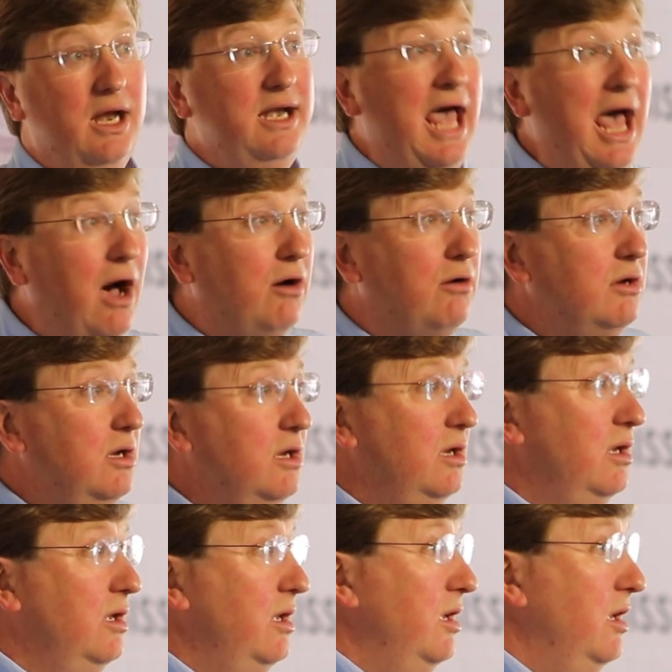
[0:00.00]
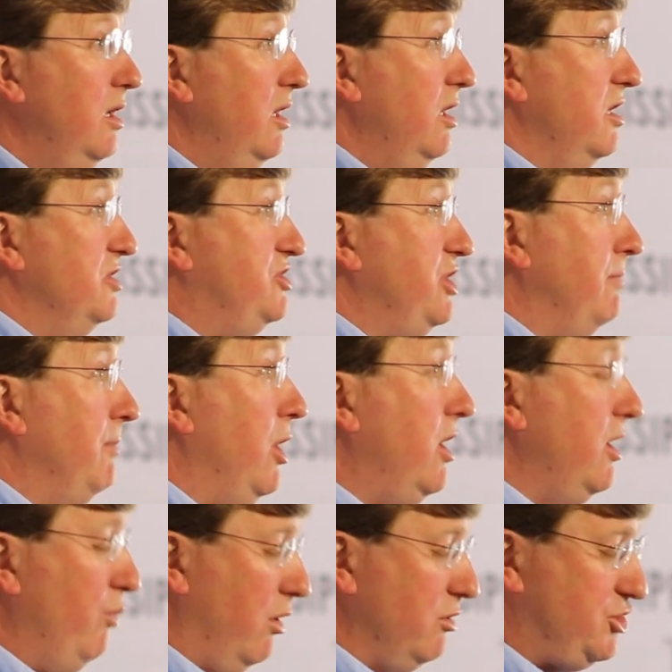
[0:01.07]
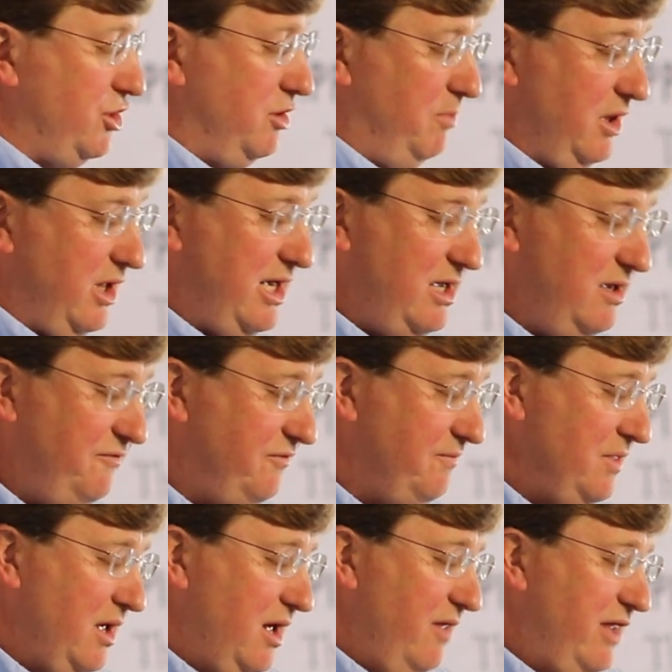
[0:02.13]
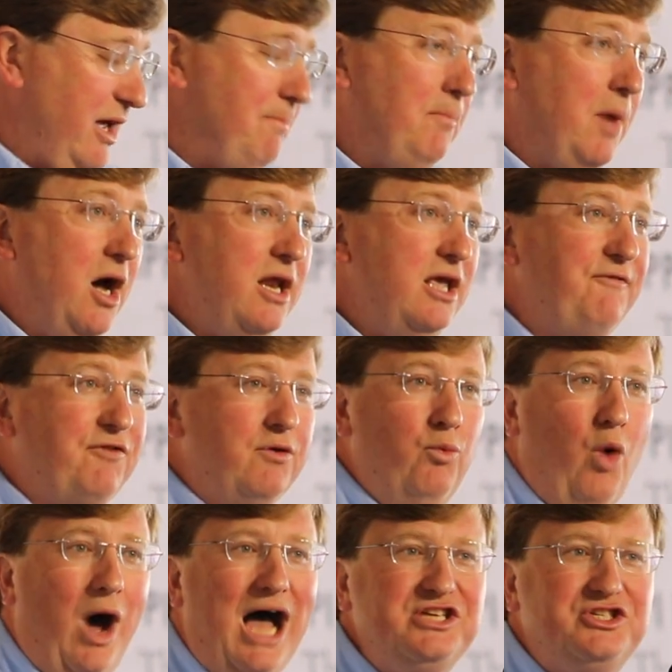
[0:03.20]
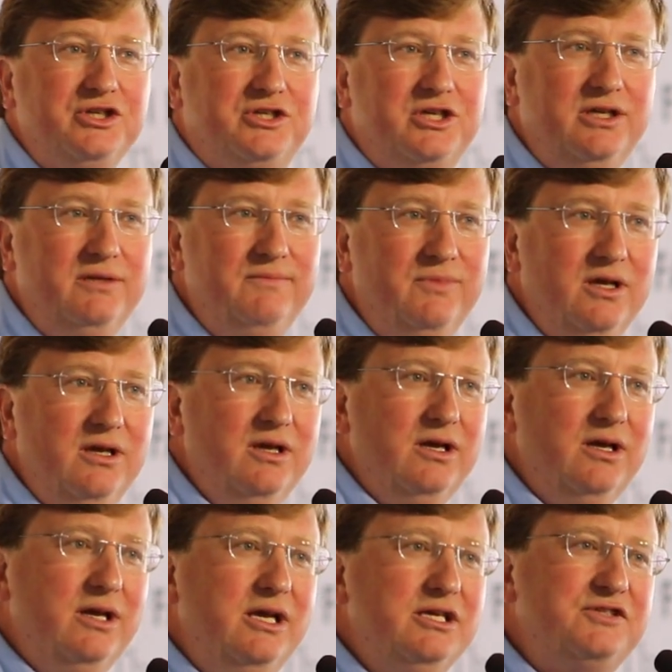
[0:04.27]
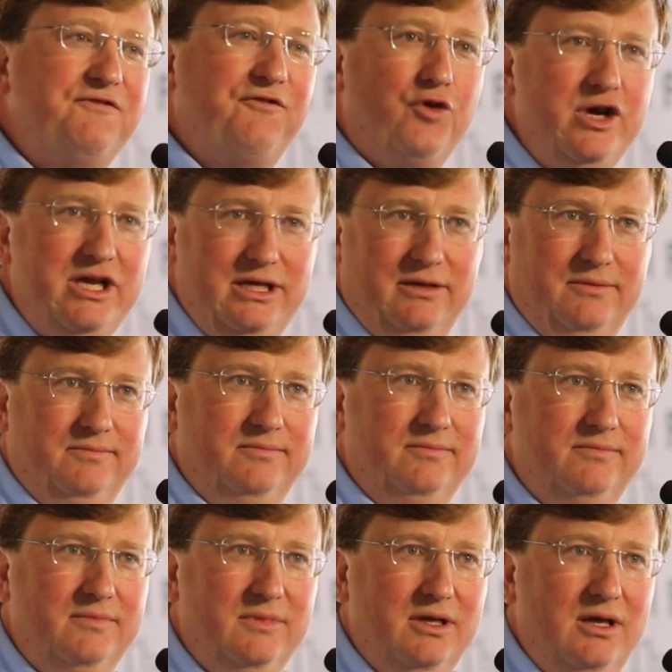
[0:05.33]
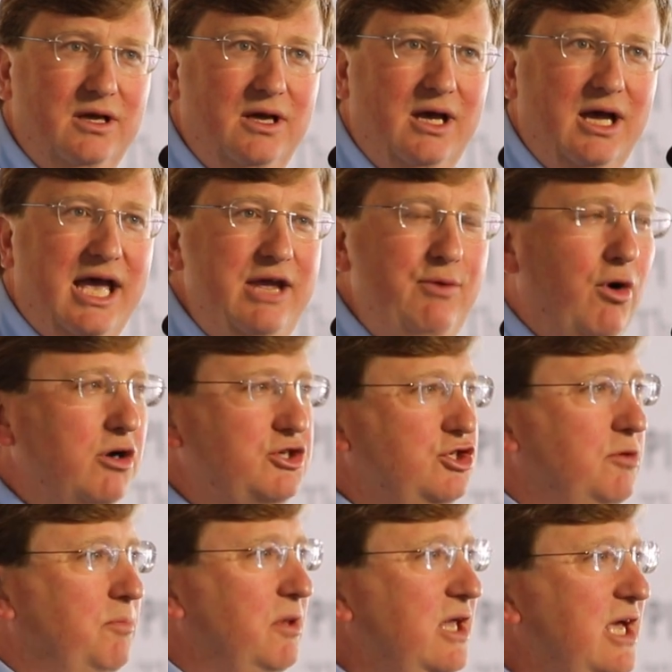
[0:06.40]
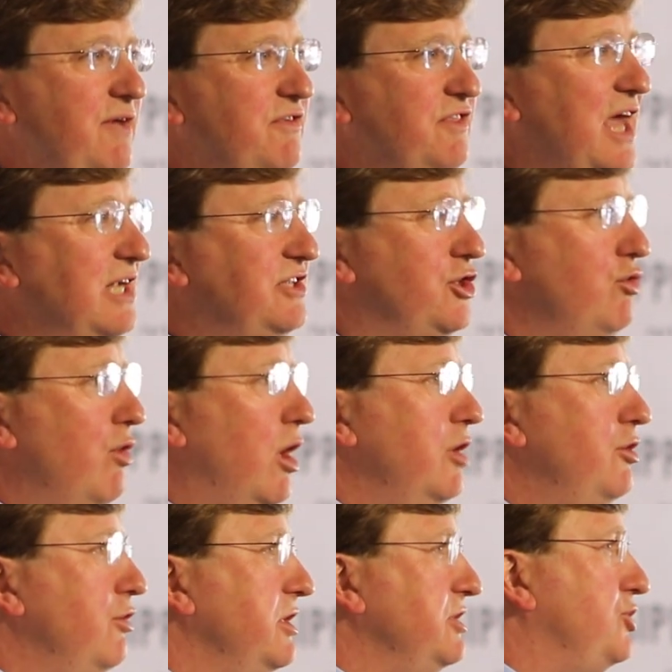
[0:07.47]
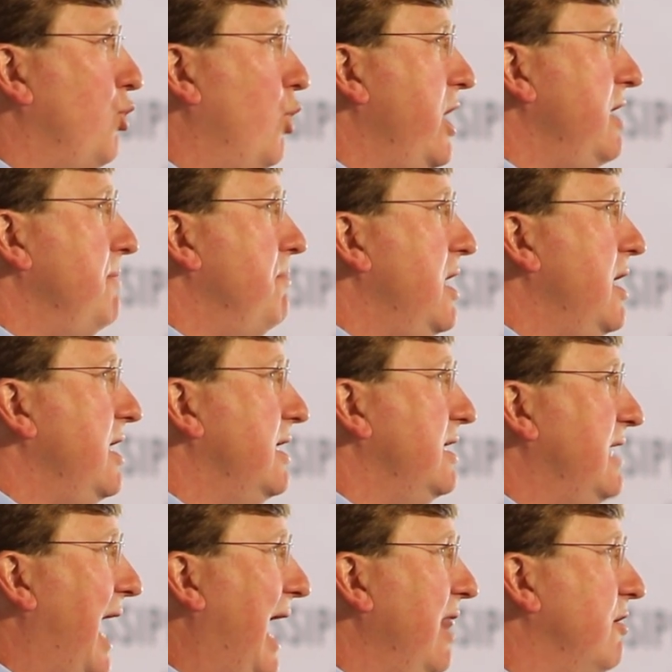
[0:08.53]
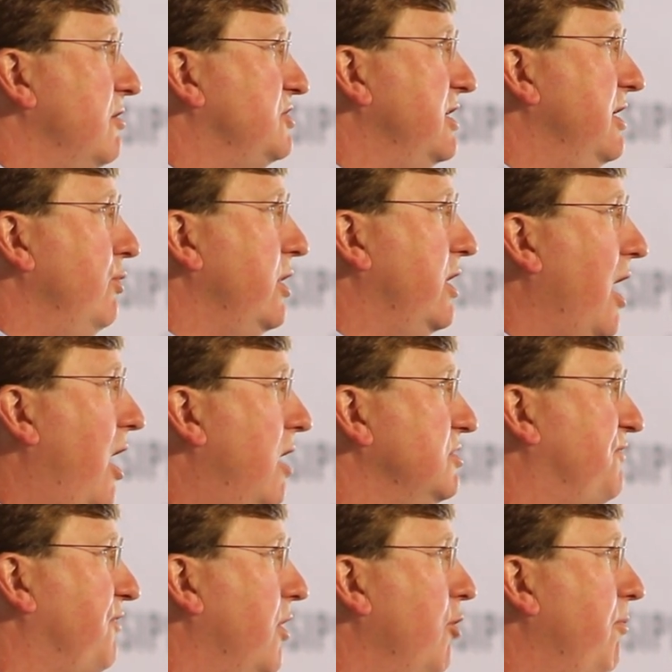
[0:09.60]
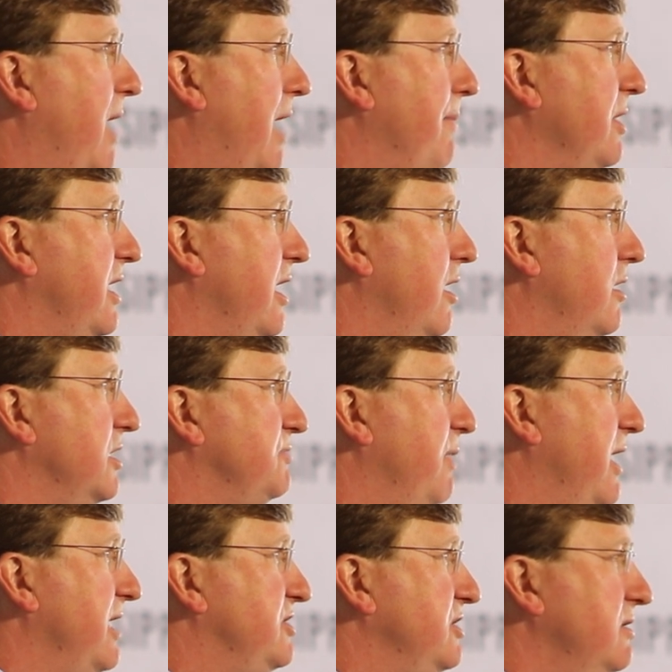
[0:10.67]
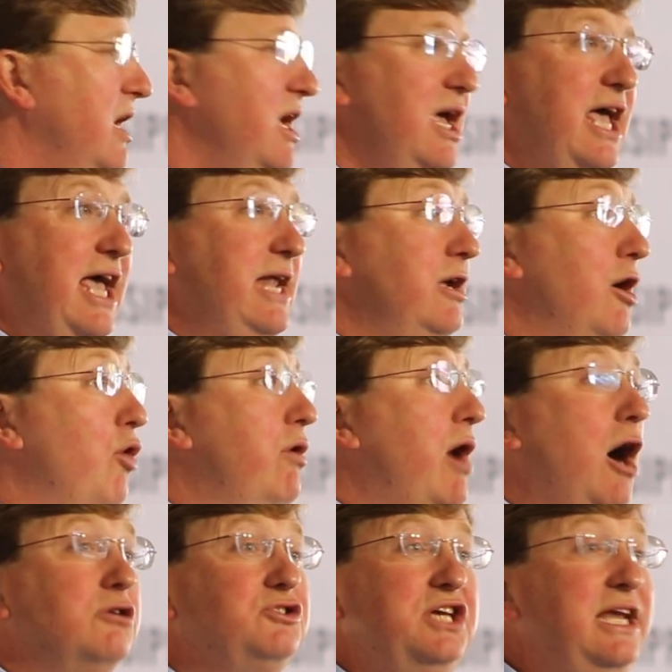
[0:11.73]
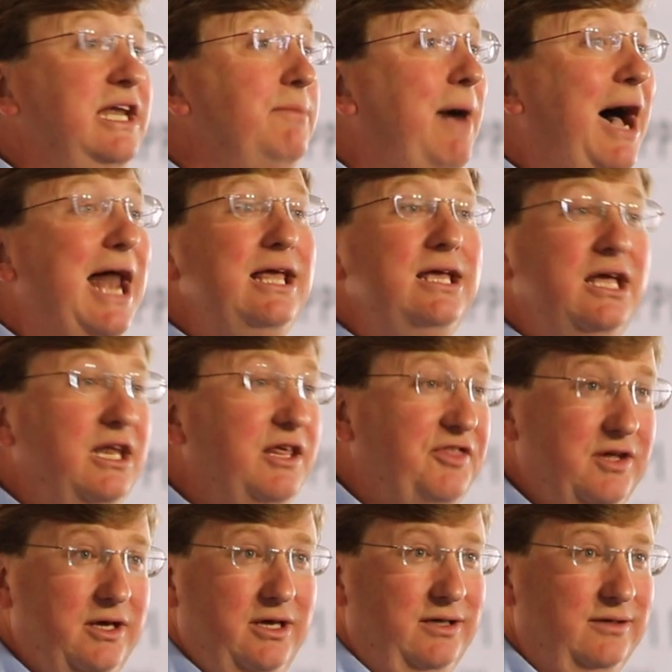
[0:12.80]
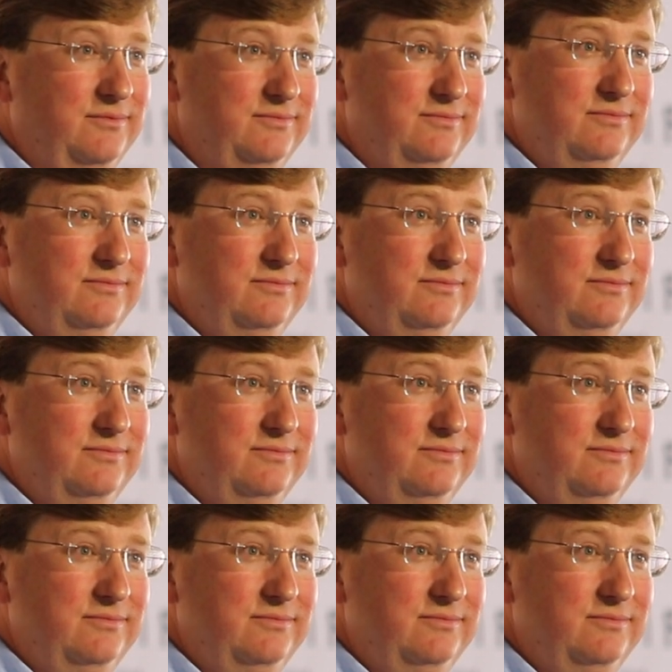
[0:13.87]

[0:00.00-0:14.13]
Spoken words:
Now, Jim Hood wants you to believe that money from Washington is free. He wants you to believe that that $220 million that it would cost for Obamacare expansion isn't going to cost anybody anything.